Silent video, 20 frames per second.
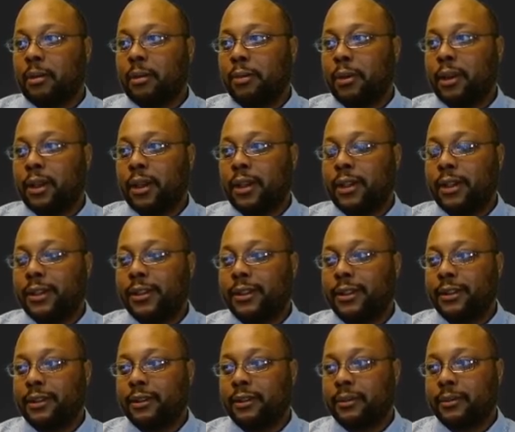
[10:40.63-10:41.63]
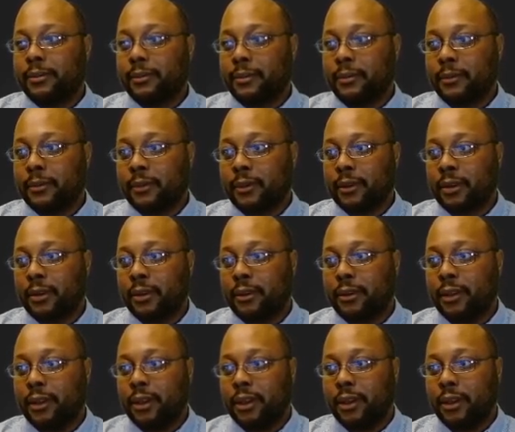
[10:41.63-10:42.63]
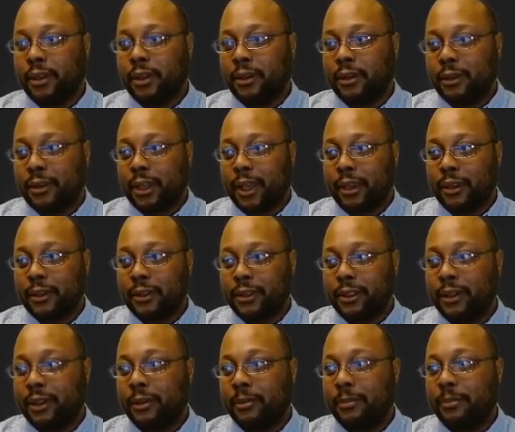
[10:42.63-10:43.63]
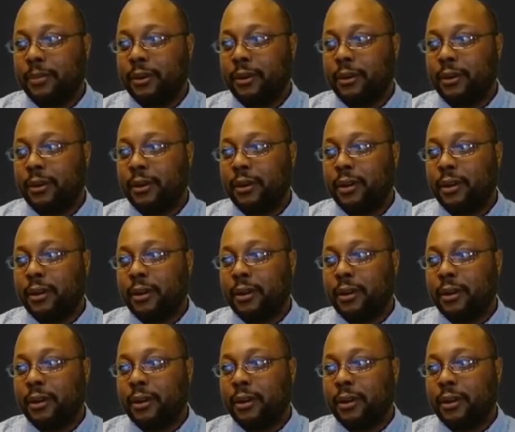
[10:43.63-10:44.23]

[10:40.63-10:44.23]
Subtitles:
plus the galaxy number